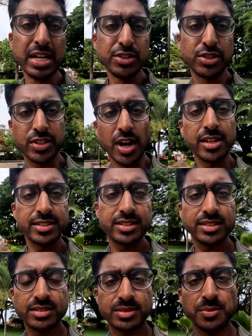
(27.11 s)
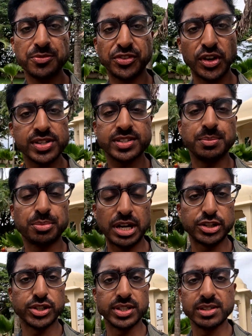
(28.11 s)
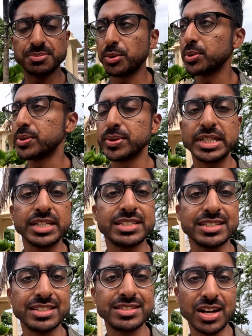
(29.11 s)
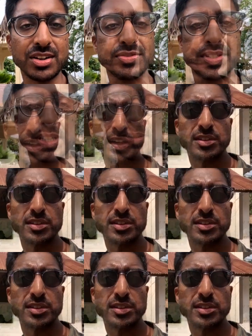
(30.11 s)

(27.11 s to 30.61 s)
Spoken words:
just got some first impressions, but we really didn't delve deep.